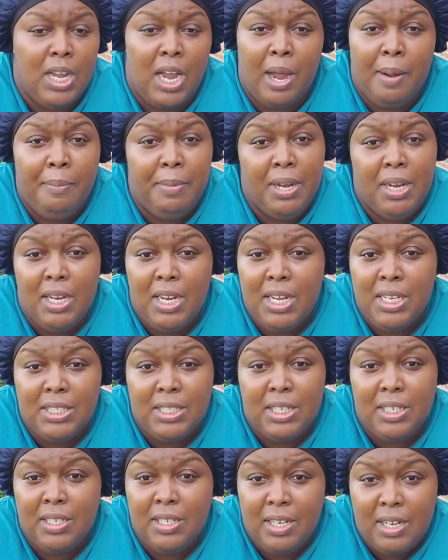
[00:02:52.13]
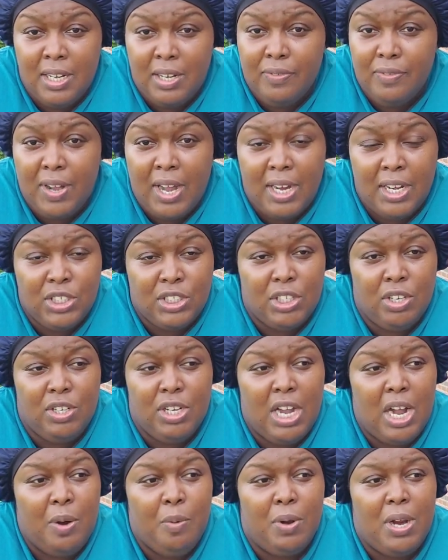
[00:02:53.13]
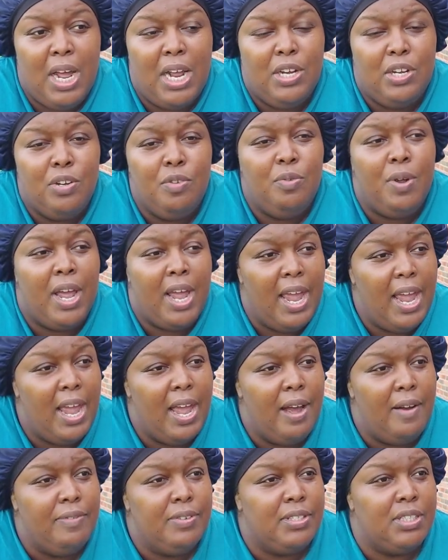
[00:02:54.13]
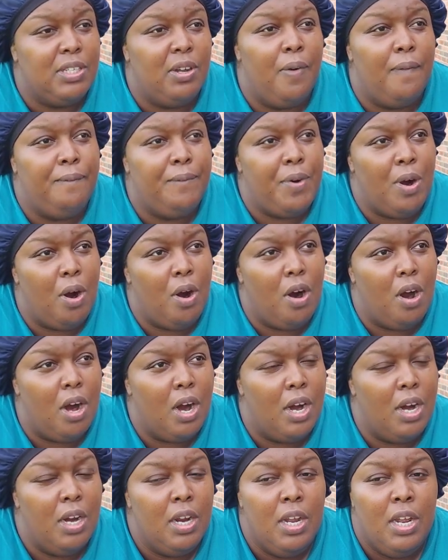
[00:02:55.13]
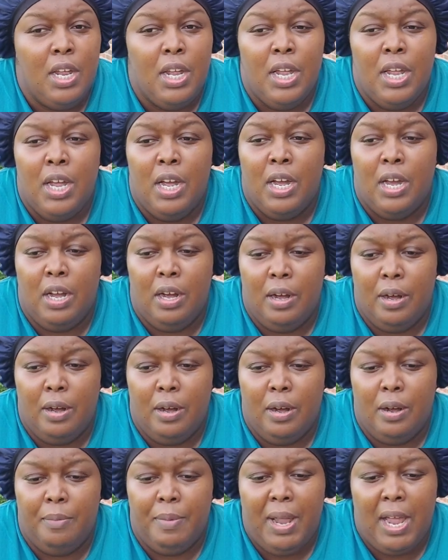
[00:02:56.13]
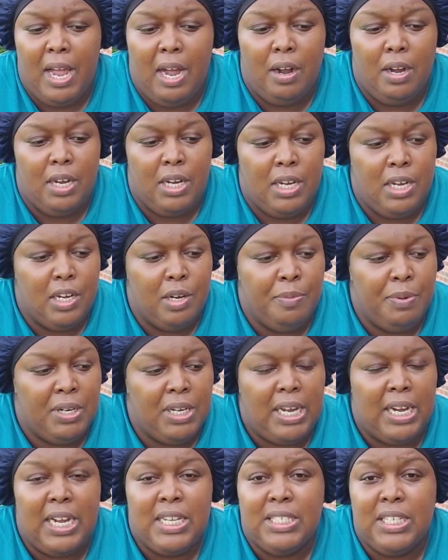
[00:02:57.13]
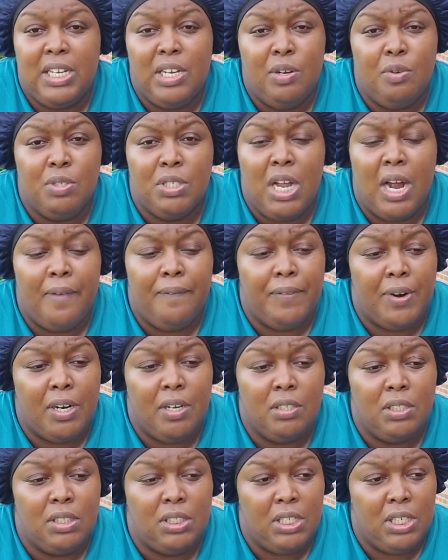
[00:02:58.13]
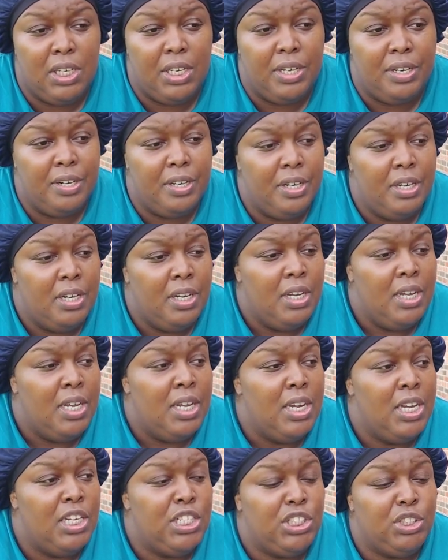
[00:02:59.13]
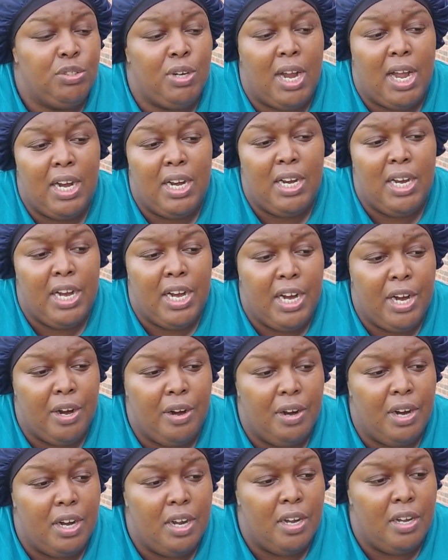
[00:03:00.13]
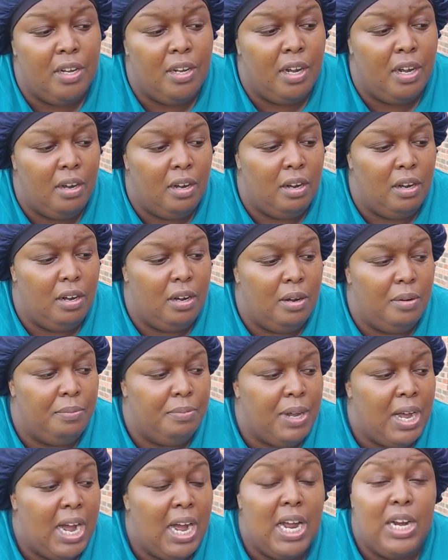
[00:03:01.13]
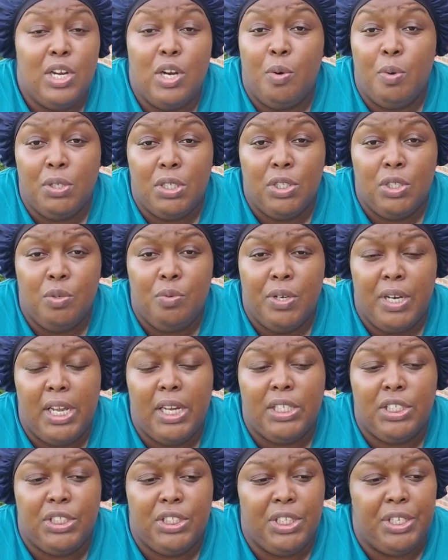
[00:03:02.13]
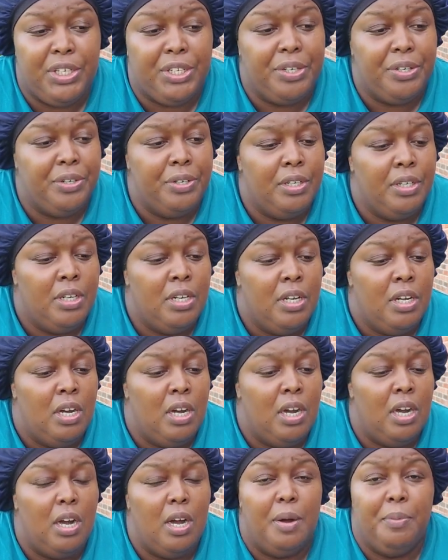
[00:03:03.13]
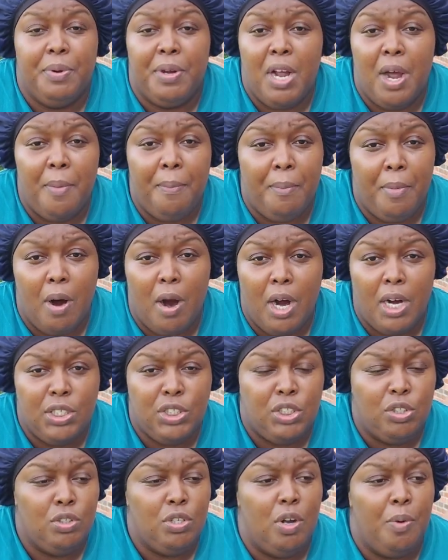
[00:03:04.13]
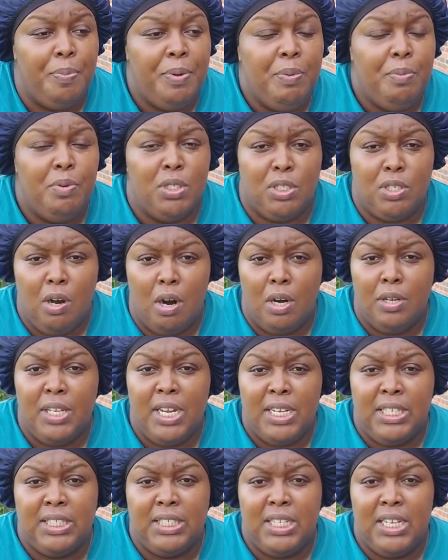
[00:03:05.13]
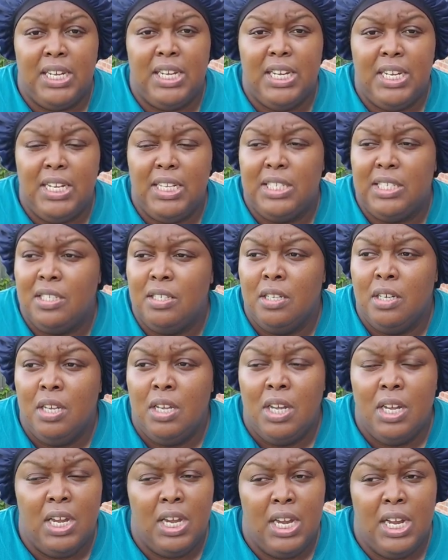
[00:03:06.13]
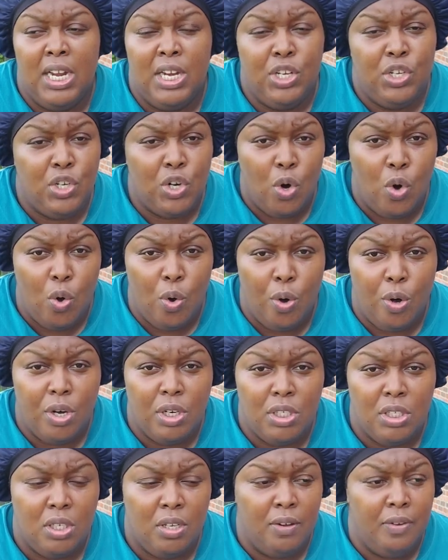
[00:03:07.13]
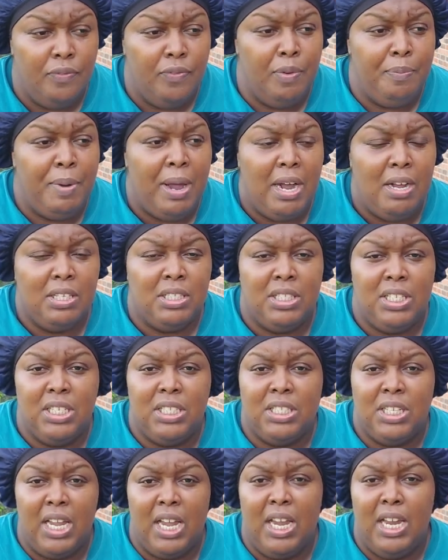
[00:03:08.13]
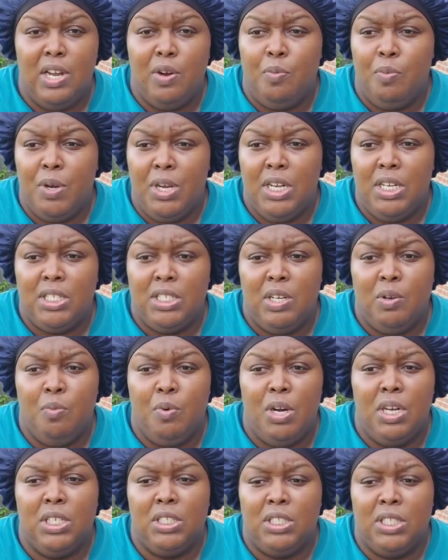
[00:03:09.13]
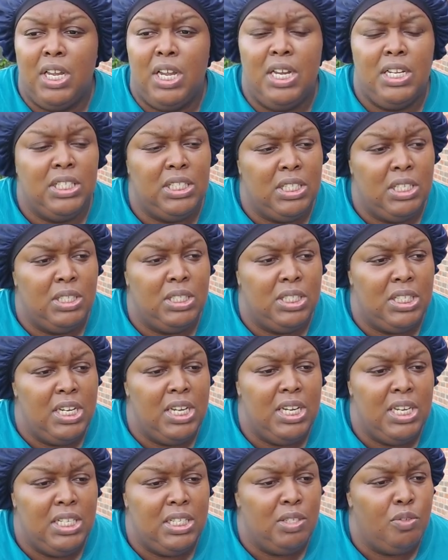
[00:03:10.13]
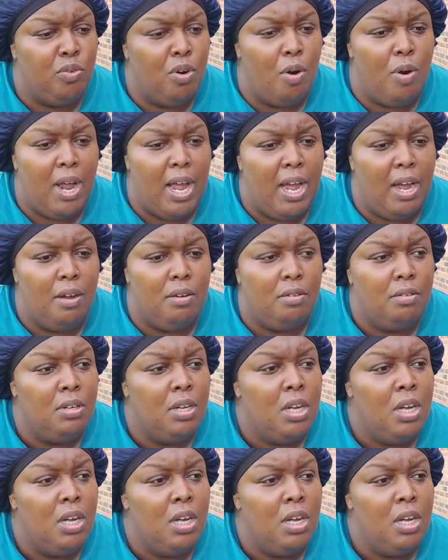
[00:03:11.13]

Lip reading: I mean, it's enough. I can show y'all what I do have so far out here. Because like I said, it was our first year. It's trial and error. I know what to do next year. Come March, you know, people start their seeds indoors for about 6 to 8 weeks. And once the seeds grow out,